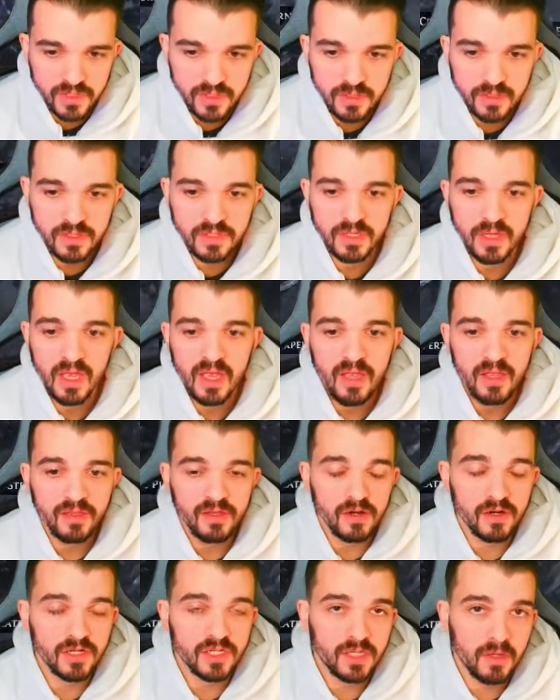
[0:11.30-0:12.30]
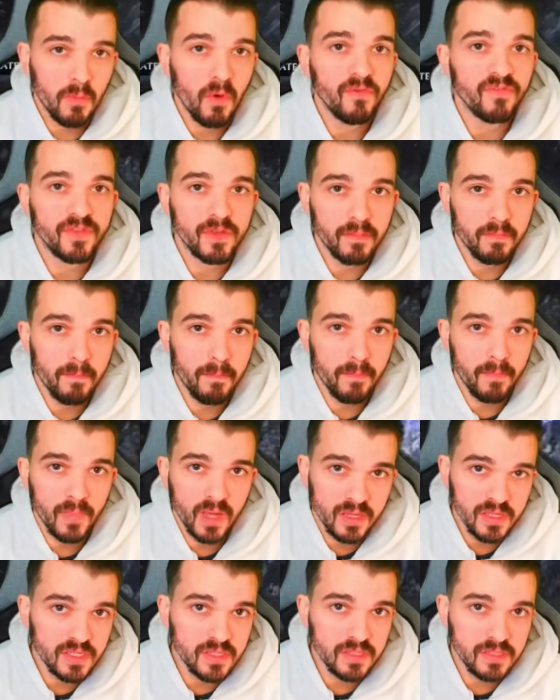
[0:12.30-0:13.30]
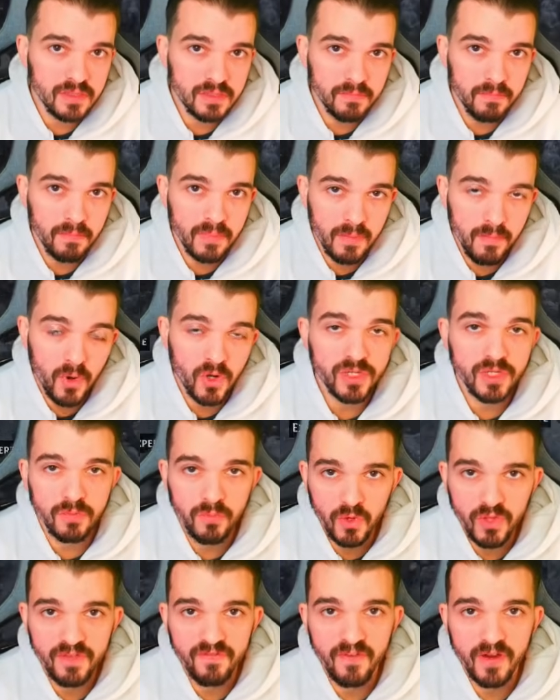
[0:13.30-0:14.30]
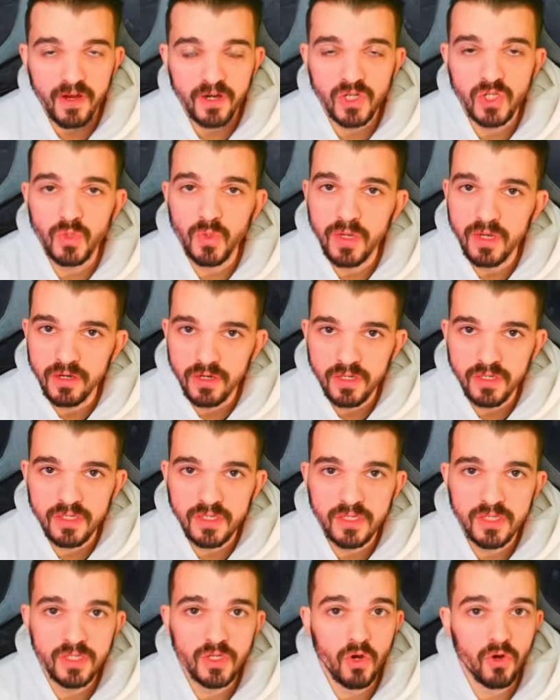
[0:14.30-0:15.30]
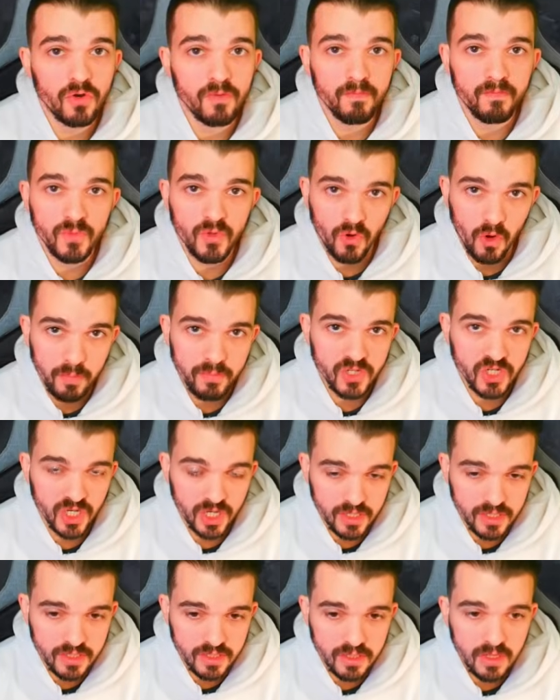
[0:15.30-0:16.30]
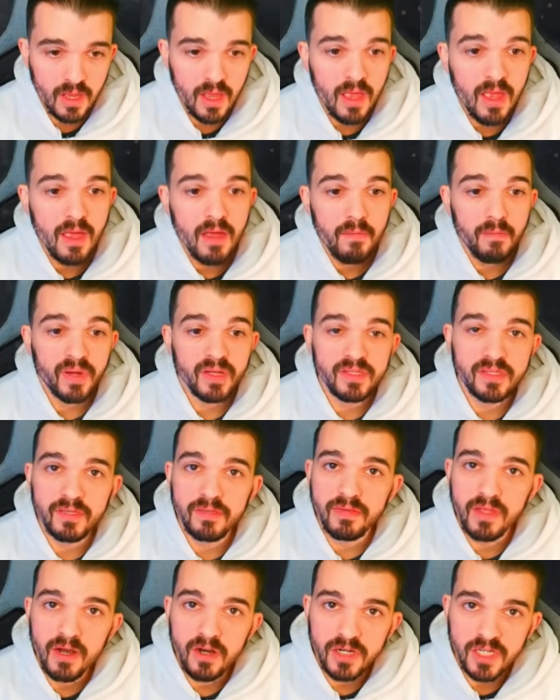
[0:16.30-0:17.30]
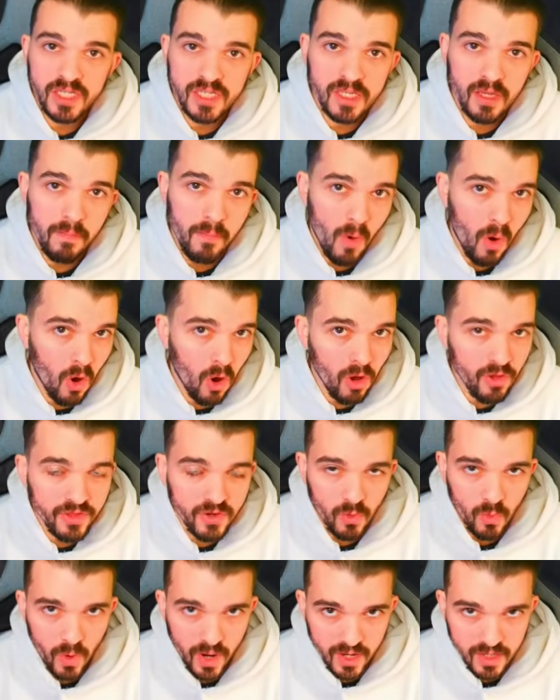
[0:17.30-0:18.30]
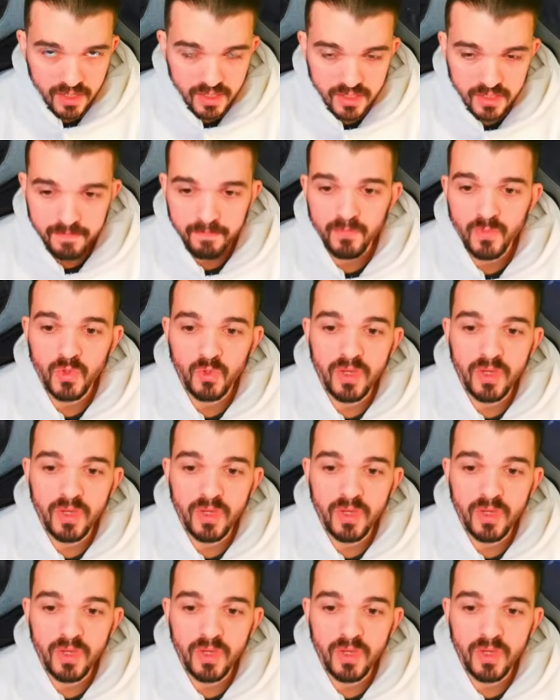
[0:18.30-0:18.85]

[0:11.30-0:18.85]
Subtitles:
monsters. They are some of the most important modifiers to increase your drop chance. But there are some other ways